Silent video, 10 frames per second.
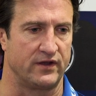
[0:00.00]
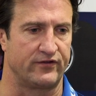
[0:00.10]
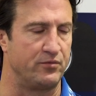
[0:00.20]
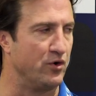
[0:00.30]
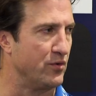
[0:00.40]
their
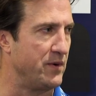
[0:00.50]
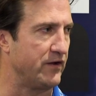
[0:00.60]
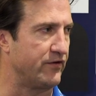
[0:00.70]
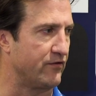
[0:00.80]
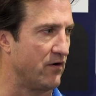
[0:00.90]
supporter
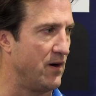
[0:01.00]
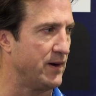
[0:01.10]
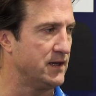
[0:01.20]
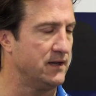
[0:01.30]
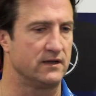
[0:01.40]
base is
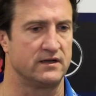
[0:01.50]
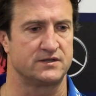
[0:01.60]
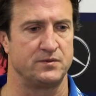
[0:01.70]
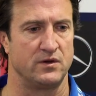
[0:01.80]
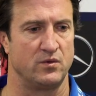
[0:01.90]
growing.
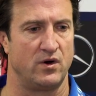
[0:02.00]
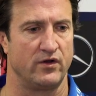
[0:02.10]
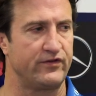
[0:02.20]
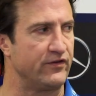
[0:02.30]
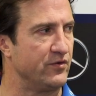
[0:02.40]
It's been a
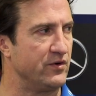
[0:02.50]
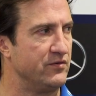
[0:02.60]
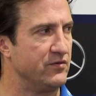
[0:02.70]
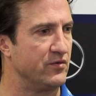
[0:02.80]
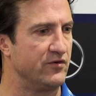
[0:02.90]
while since
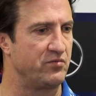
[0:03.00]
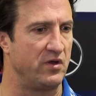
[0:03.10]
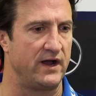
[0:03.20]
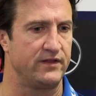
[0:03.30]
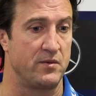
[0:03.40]
we we've
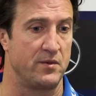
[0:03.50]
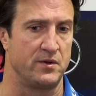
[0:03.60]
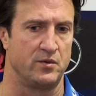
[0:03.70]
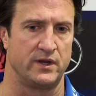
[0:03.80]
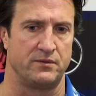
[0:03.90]
played them. I
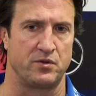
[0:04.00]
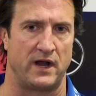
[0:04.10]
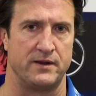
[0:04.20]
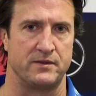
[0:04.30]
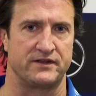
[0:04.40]
mean, we
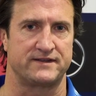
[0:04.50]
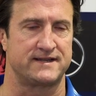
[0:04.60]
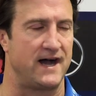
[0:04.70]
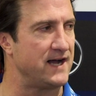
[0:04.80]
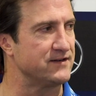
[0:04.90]
played them at the
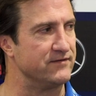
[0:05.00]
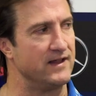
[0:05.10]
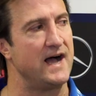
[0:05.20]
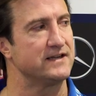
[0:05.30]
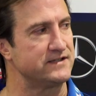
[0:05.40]
start of
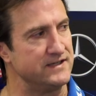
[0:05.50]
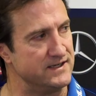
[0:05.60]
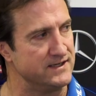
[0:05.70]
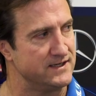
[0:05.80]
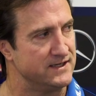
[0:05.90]
last
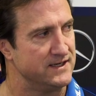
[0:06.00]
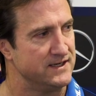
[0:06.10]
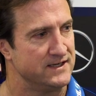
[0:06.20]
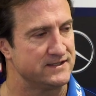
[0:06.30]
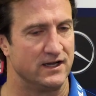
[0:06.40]
year,
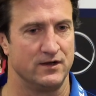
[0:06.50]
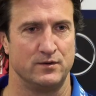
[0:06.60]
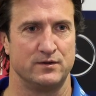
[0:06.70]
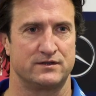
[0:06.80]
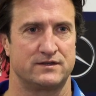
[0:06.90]

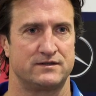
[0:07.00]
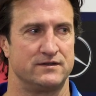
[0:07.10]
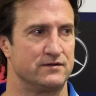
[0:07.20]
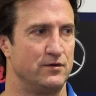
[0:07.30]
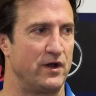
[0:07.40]
so it's
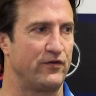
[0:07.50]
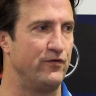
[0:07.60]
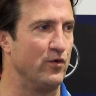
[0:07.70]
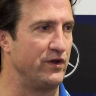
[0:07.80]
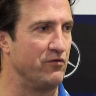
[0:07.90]
you know, almost
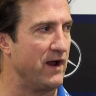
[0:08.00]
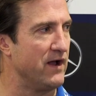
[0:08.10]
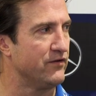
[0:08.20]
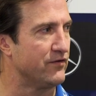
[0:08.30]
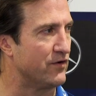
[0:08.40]
40
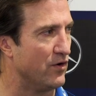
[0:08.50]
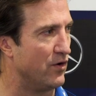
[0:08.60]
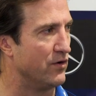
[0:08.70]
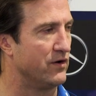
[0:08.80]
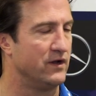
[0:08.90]
rounds have
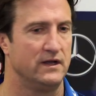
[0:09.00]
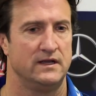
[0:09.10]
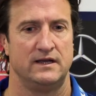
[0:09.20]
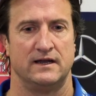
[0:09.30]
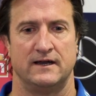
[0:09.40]
gone
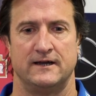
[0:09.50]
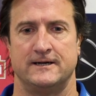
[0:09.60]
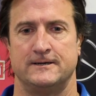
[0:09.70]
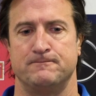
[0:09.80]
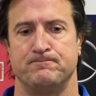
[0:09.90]

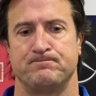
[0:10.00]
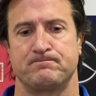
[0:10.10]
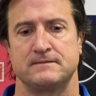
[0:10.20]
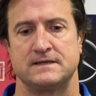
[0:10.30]
um,